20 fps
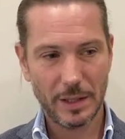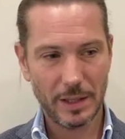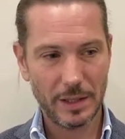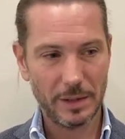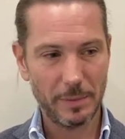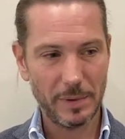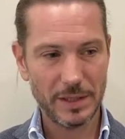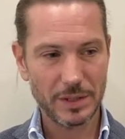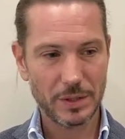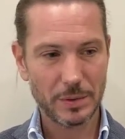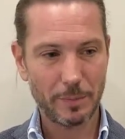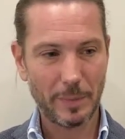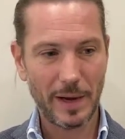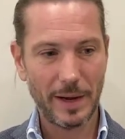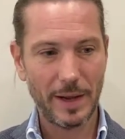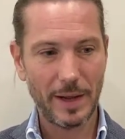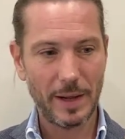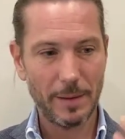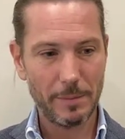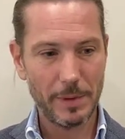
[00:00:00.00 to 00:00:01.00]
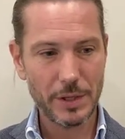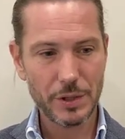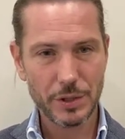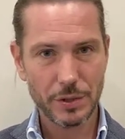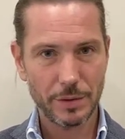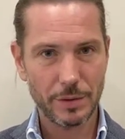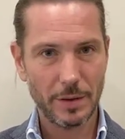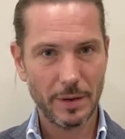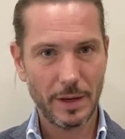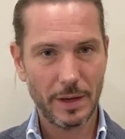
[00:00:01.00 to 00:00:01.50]
It means by
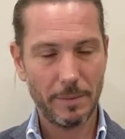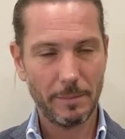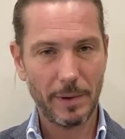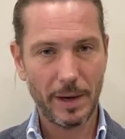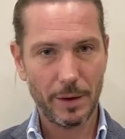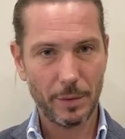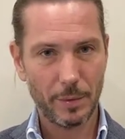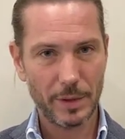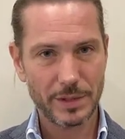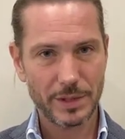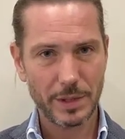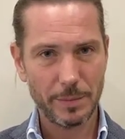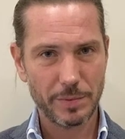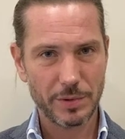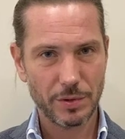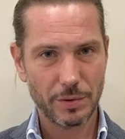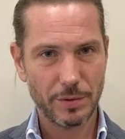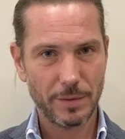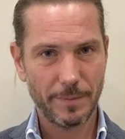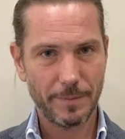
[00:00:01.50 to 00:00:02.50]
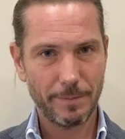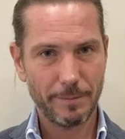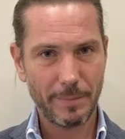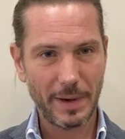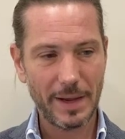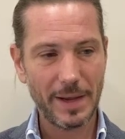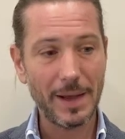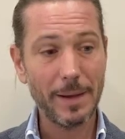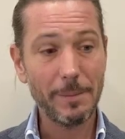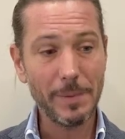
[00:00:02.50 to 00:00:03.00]
emission and by reception. By
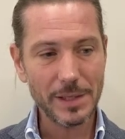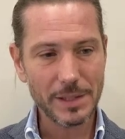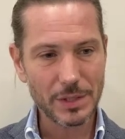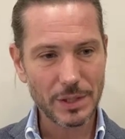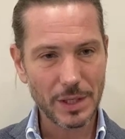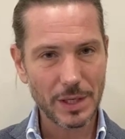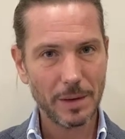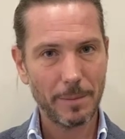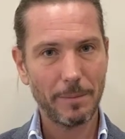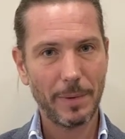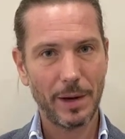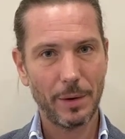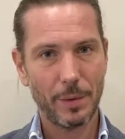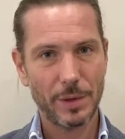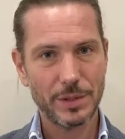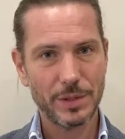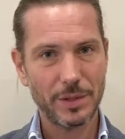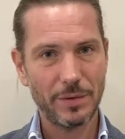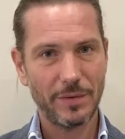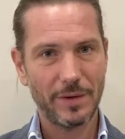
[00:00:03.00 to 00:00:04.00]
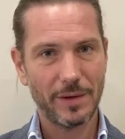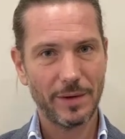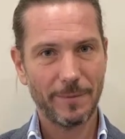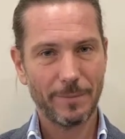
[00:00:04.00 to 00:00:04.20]
emitting, by receiving.